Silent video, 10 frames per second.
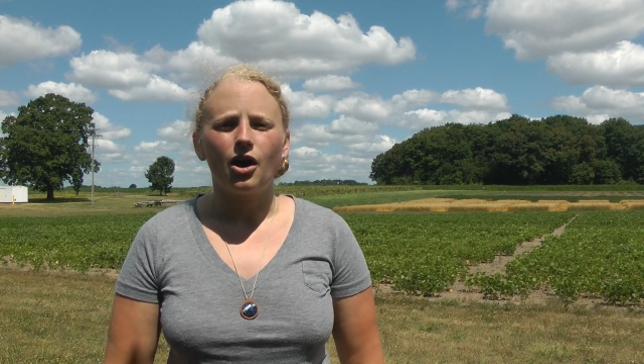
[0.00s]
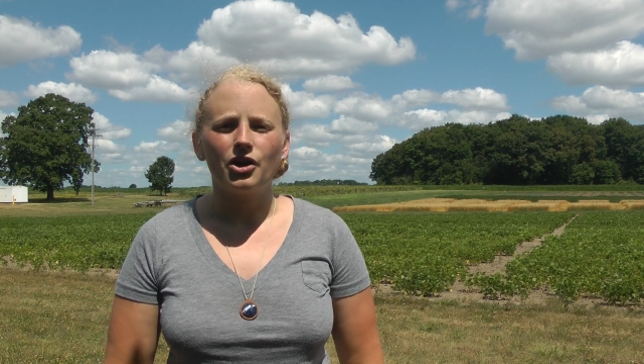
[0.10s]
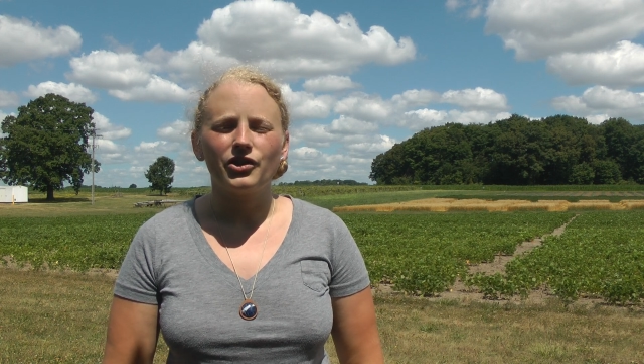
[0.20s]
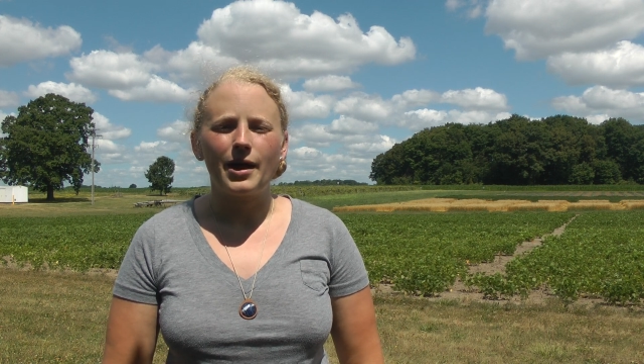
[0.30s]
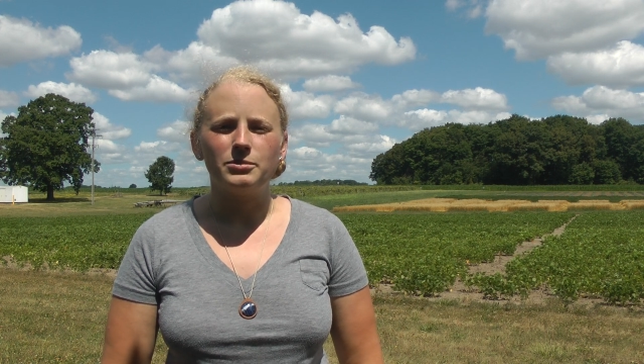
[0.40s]

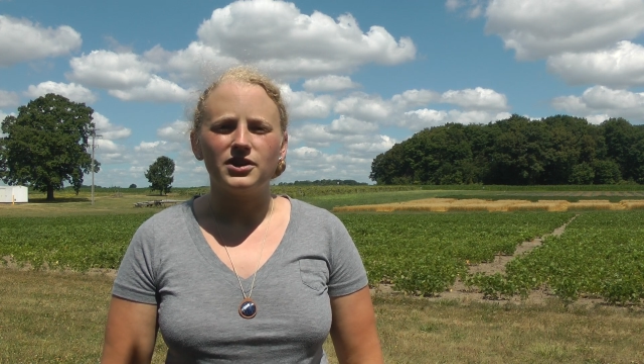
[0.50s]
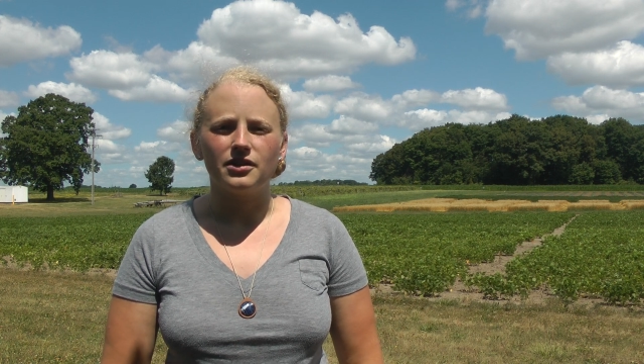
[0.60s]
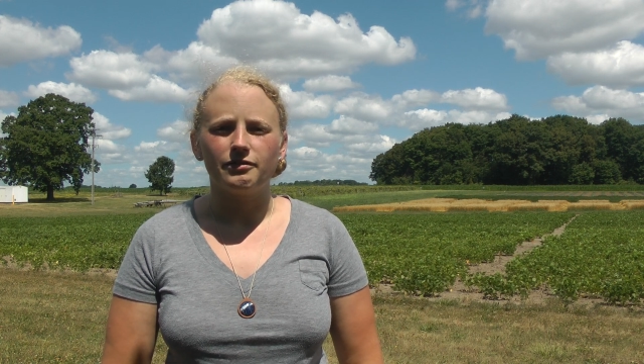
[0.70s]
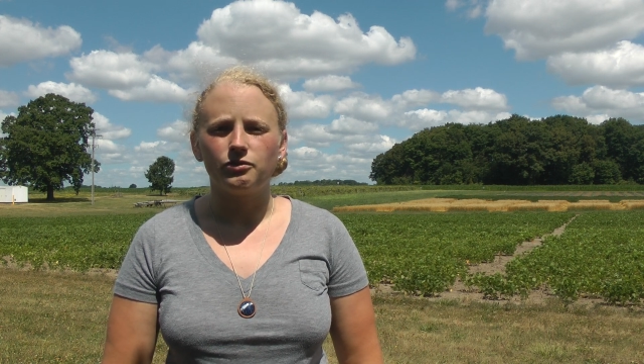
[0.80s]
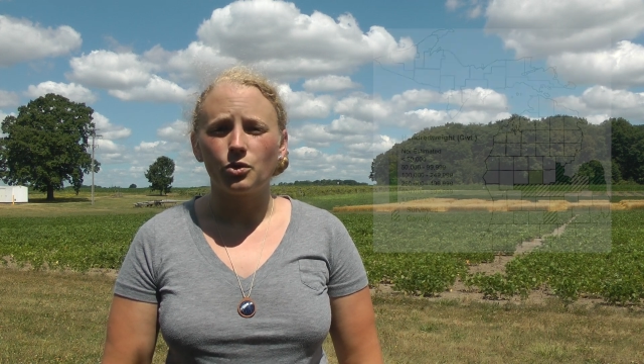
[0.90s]
our lab did
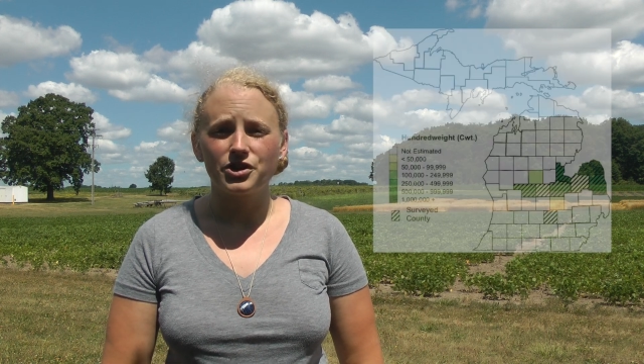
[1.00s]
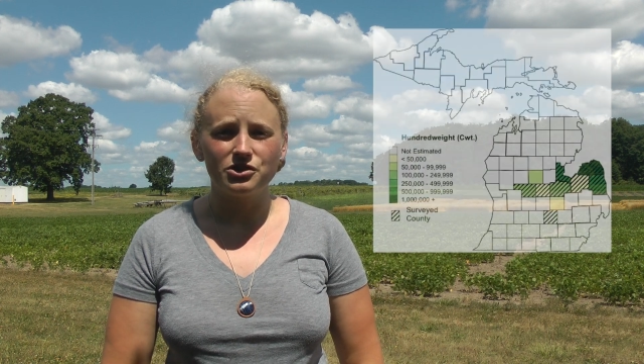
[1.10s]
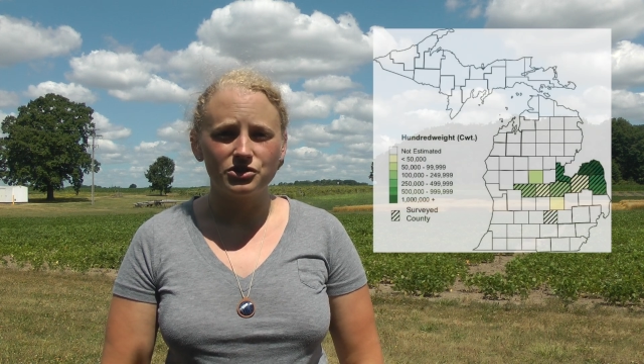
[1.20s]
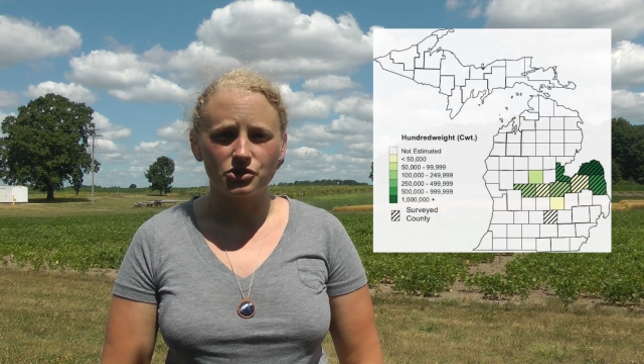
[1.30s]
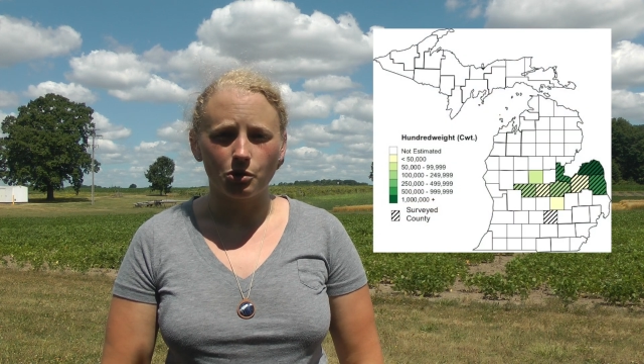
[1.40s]
a
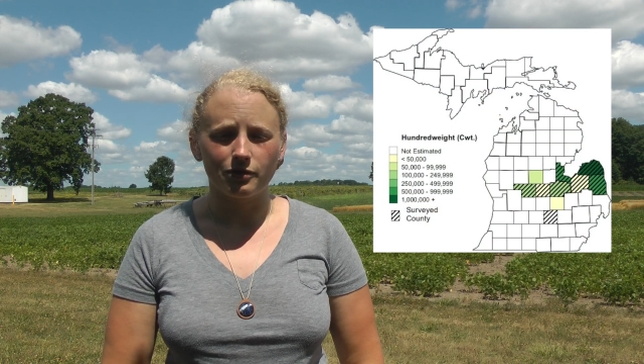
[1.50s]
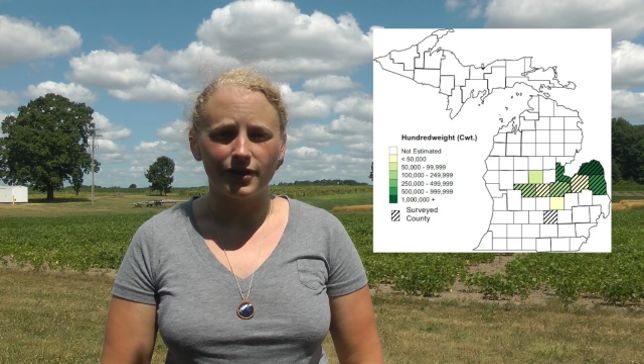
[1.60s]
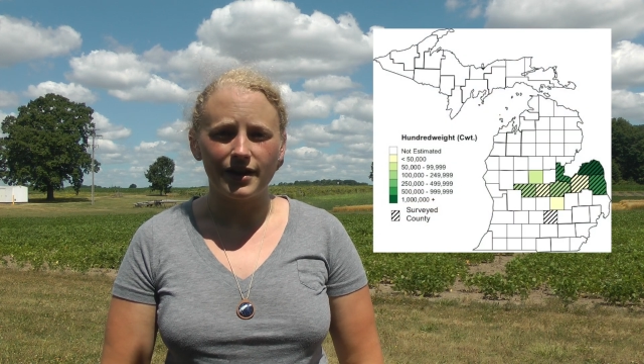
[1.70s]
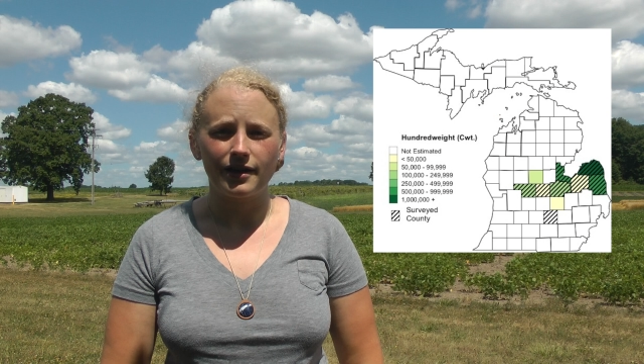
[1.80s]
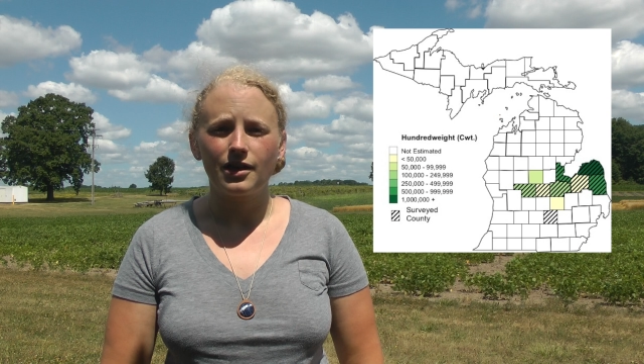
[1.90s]
4-year
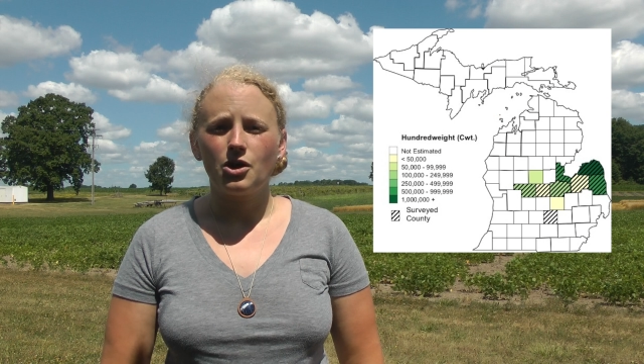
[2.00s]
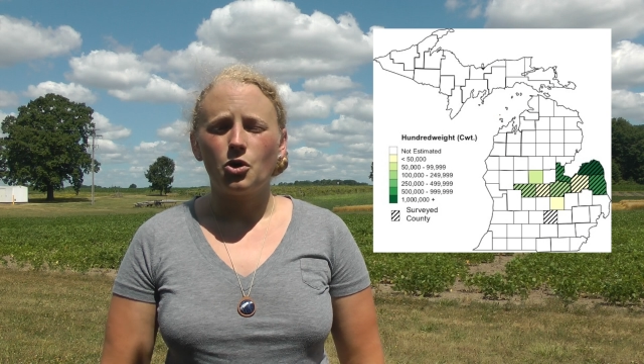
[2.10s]
survey